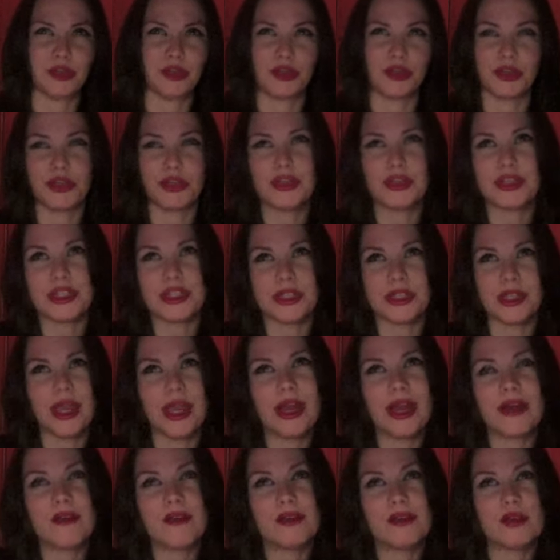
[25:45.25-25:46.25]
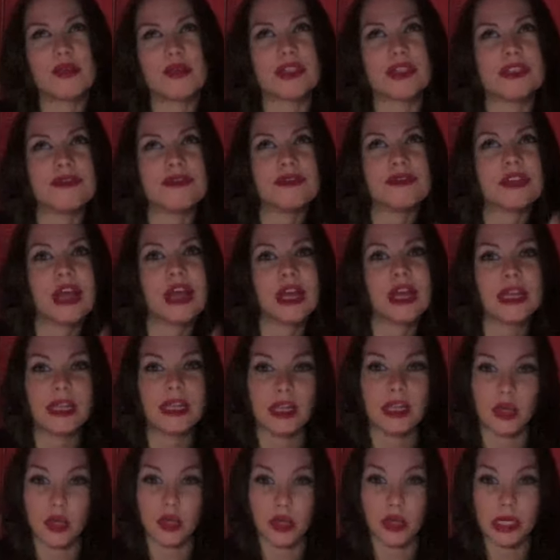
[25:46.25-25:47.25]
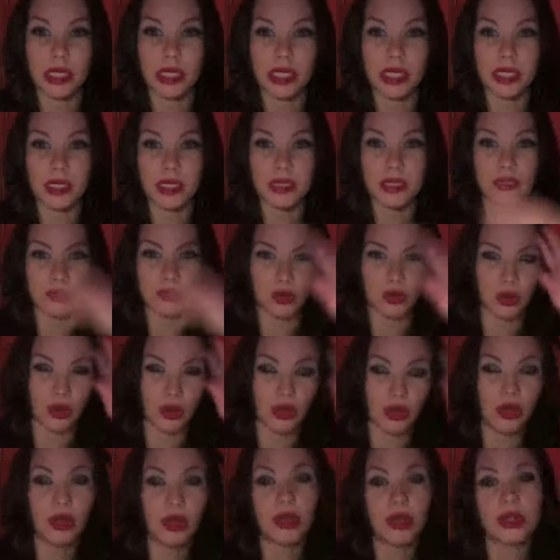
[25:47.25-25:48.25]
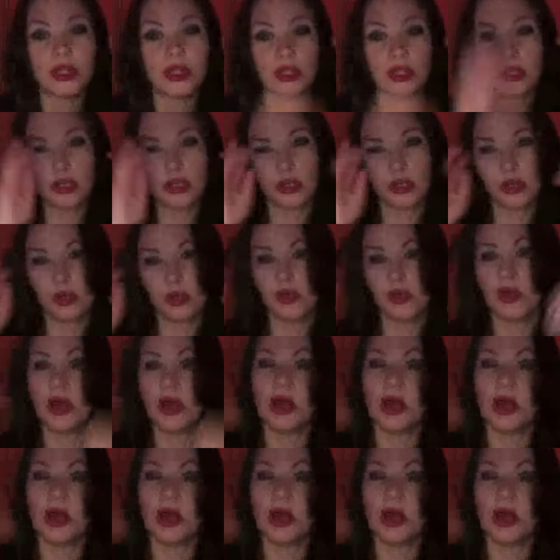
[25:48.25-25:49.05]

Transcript: or you just love to wear different kind of earrings, or, you know,